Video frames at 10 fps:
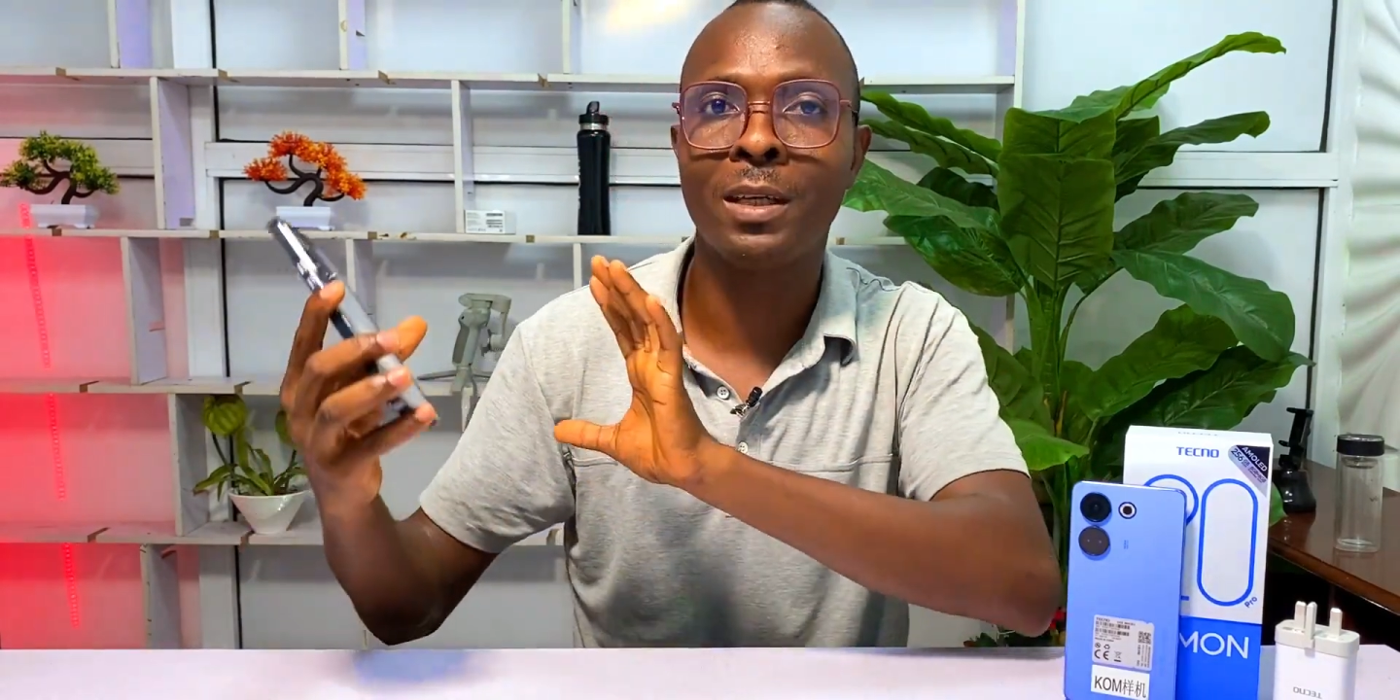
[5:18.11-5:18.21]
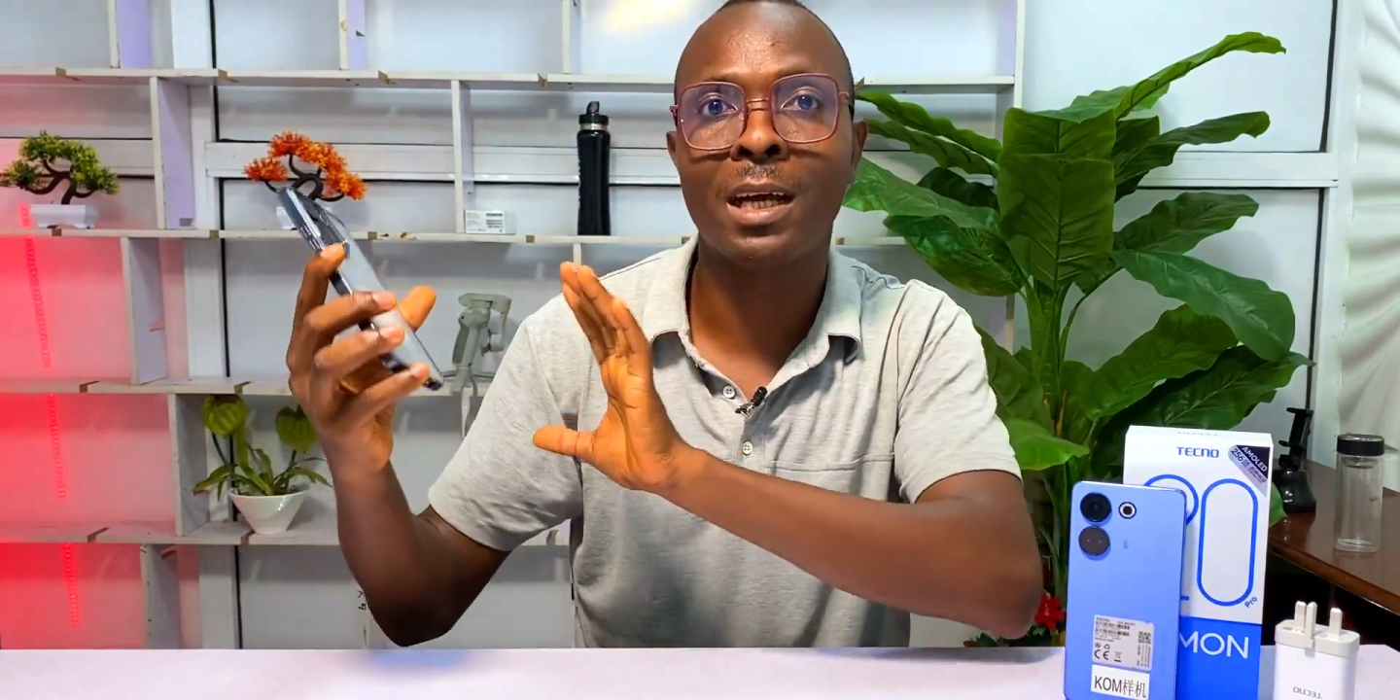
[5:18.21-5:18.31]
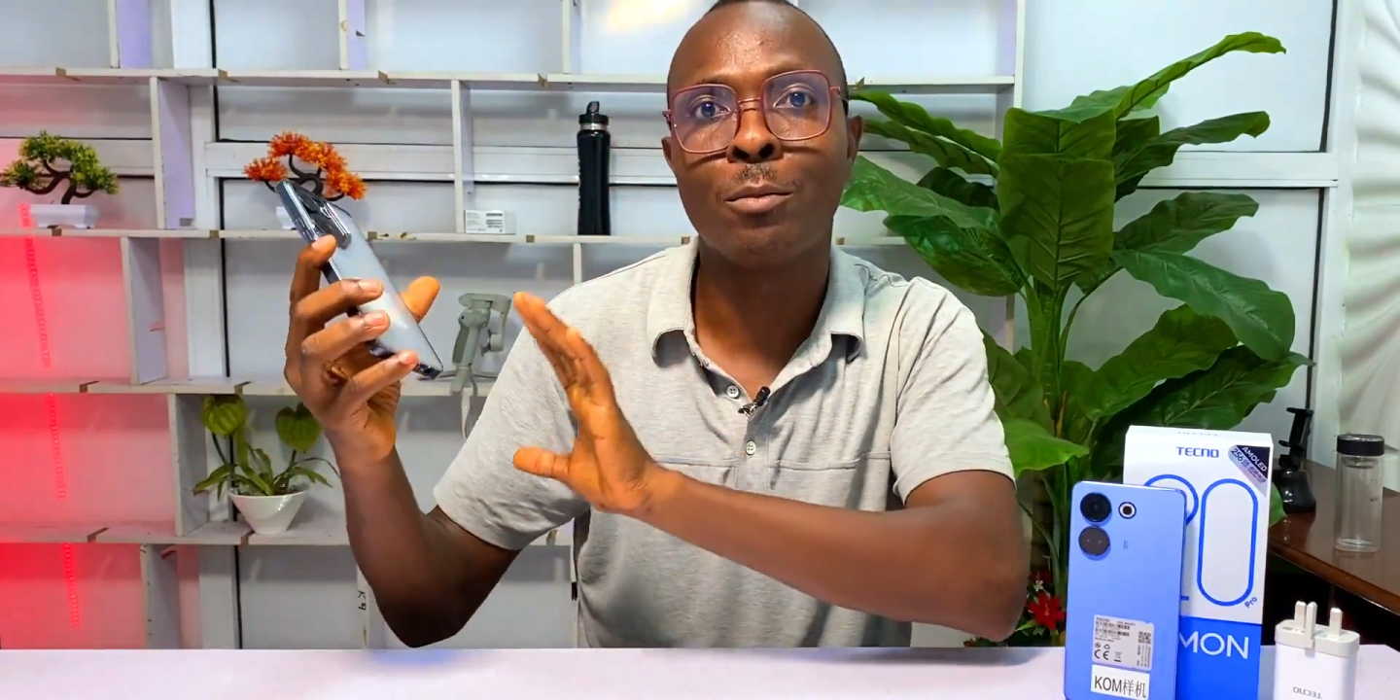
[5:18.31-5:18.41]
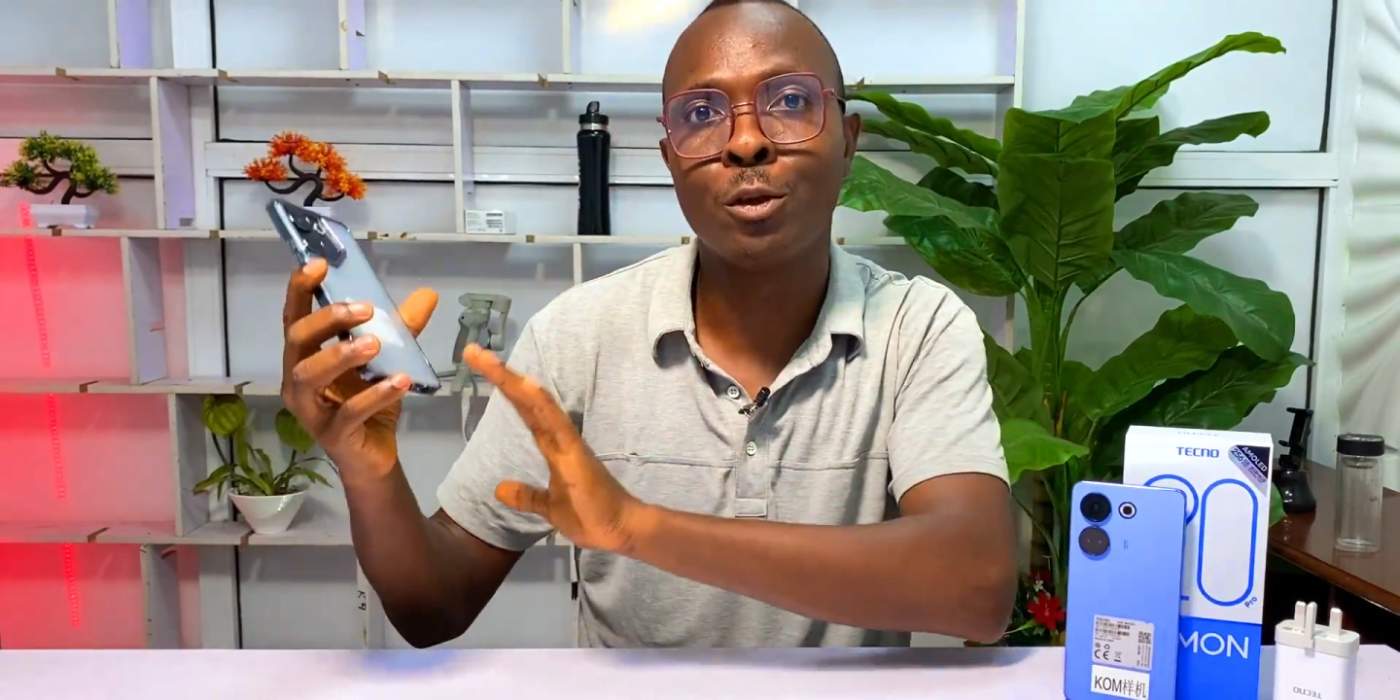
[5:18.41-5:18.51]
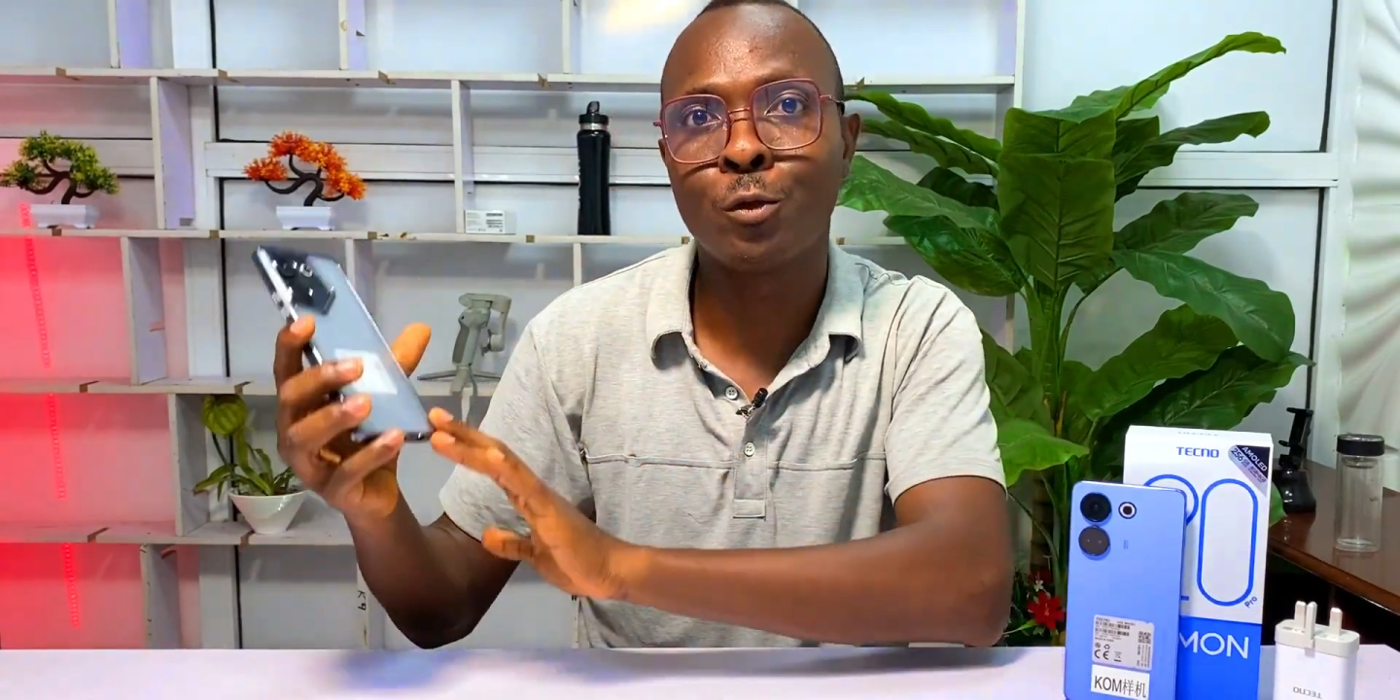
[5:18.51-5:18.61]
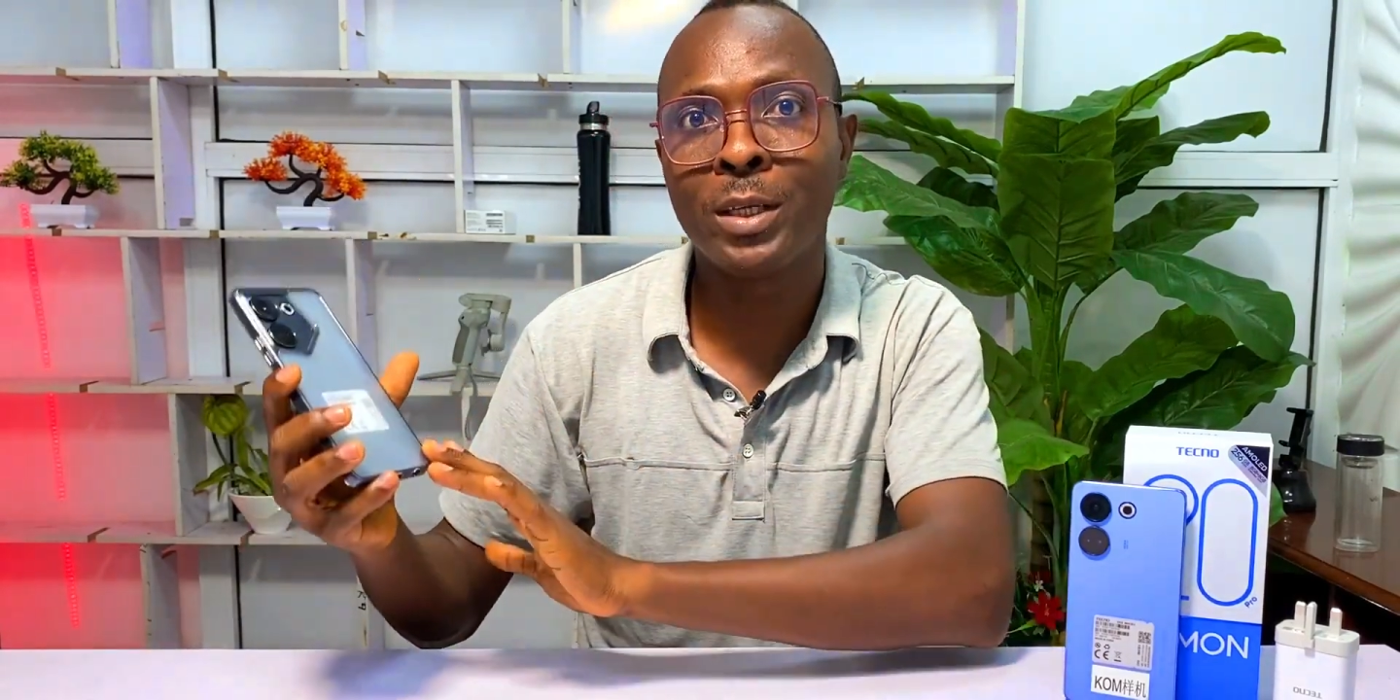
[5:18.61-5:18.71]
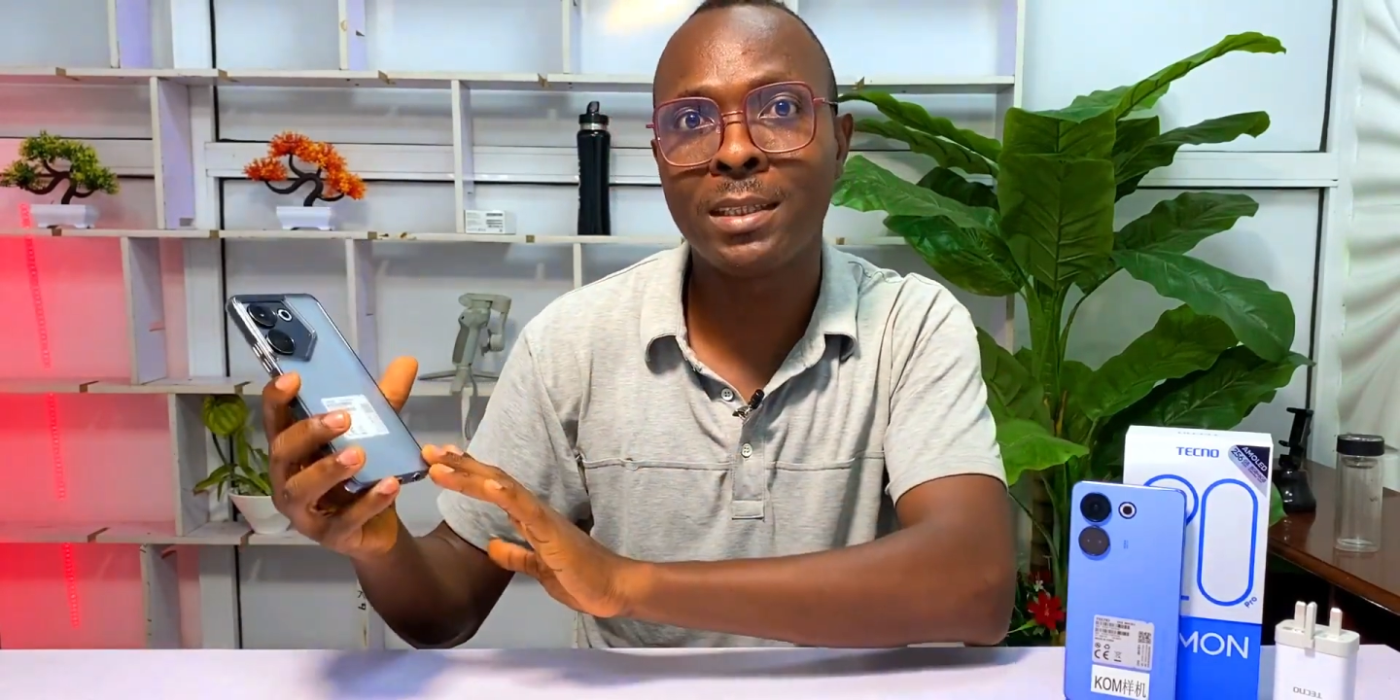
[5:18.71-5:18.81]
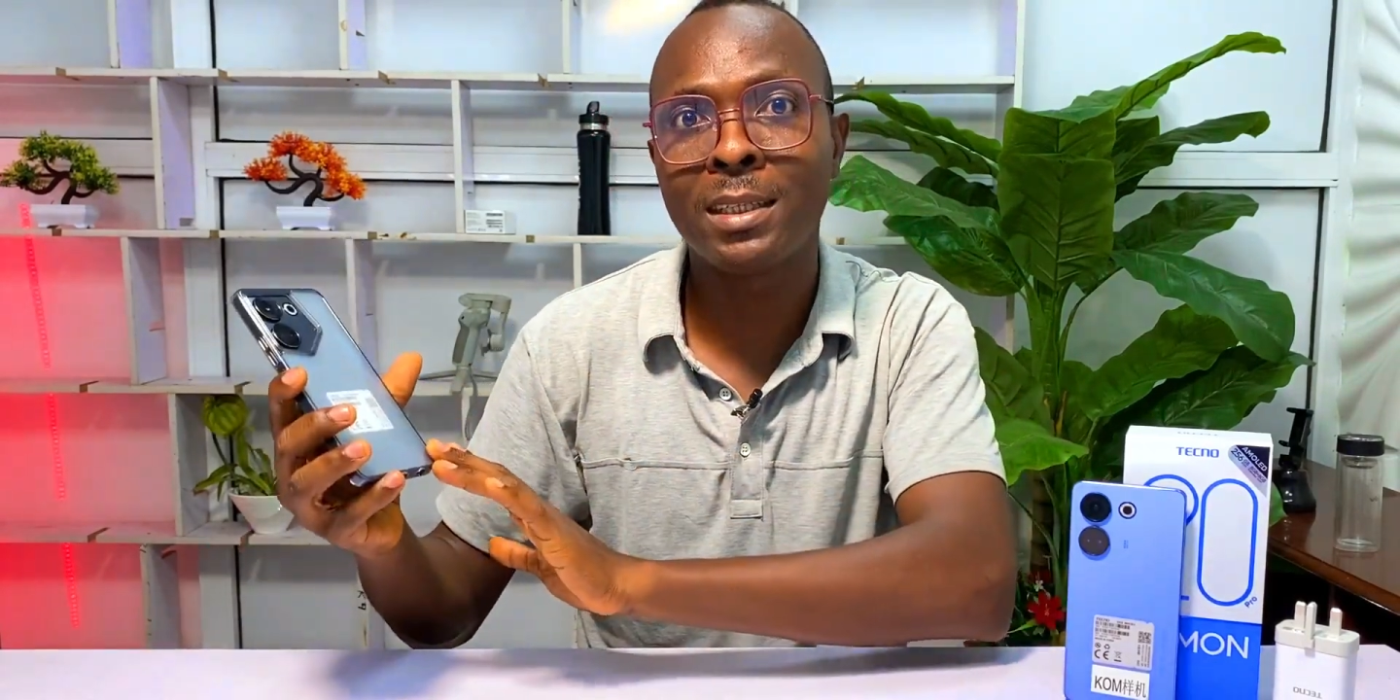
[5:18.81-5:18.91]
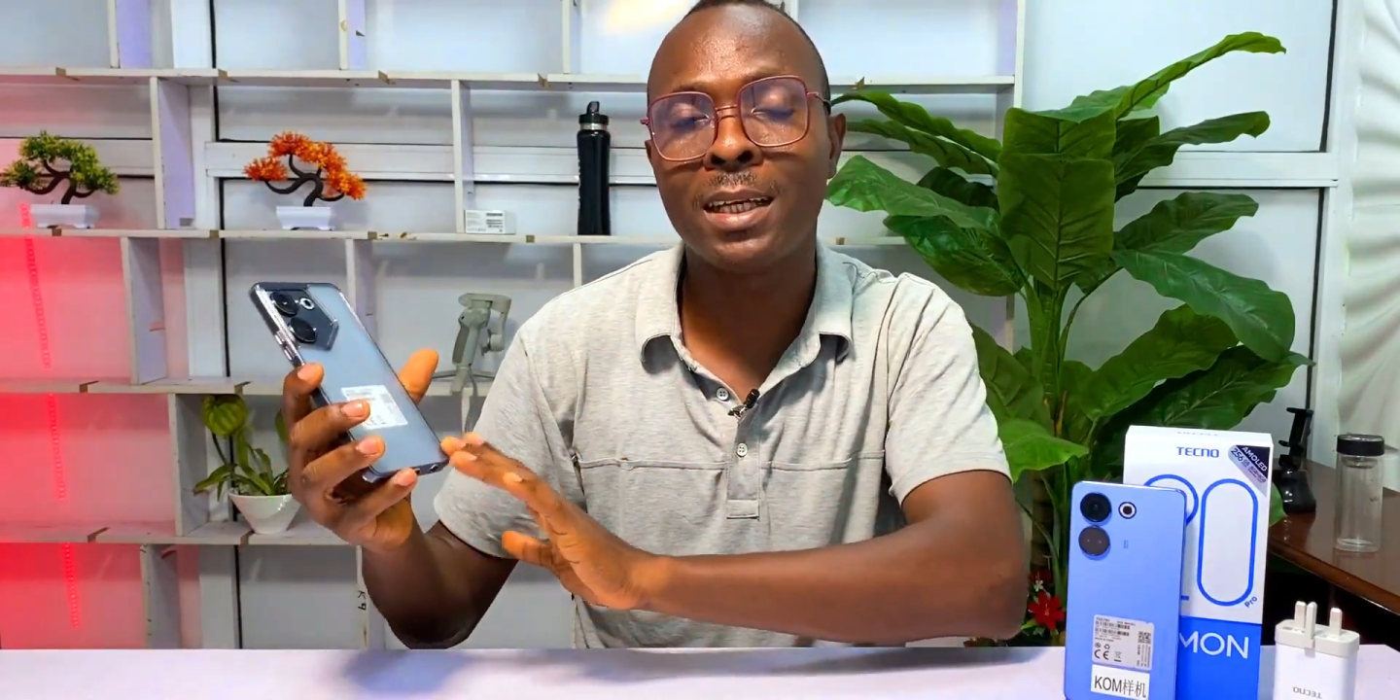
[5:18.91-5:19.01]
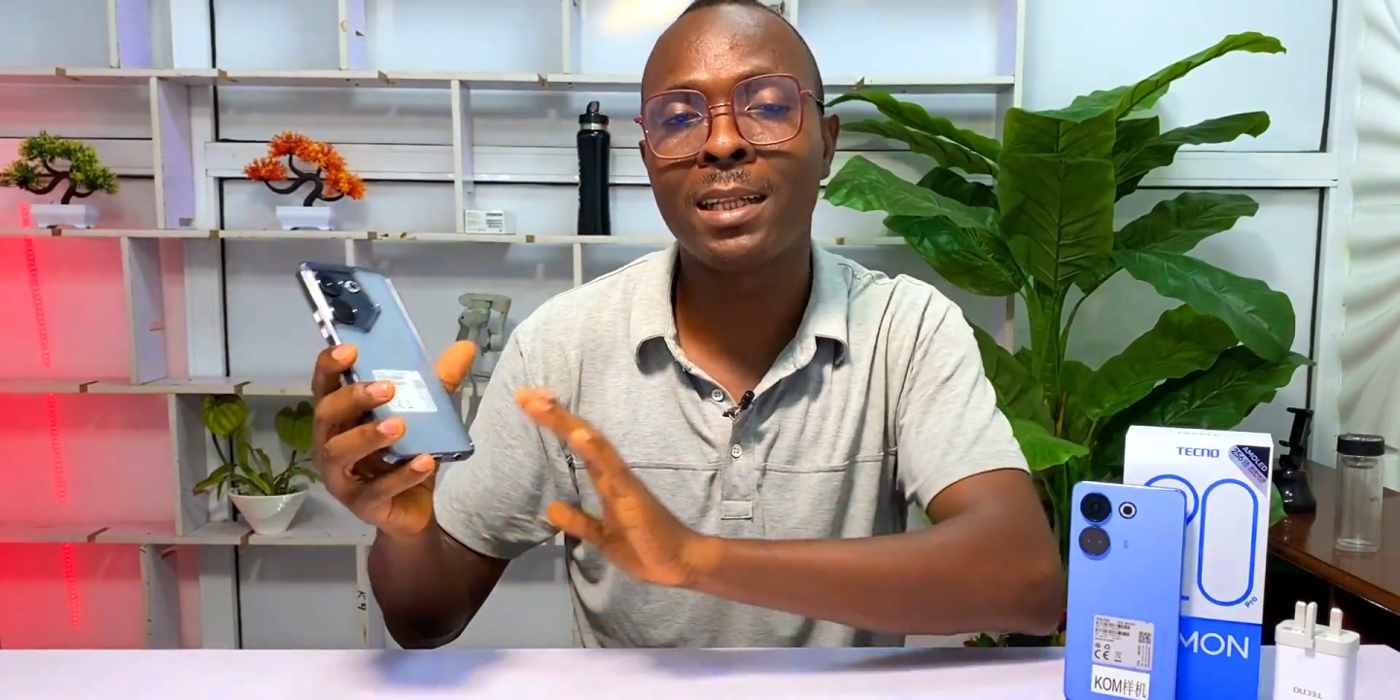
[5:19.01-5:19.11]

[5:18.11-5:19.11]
the Camon 20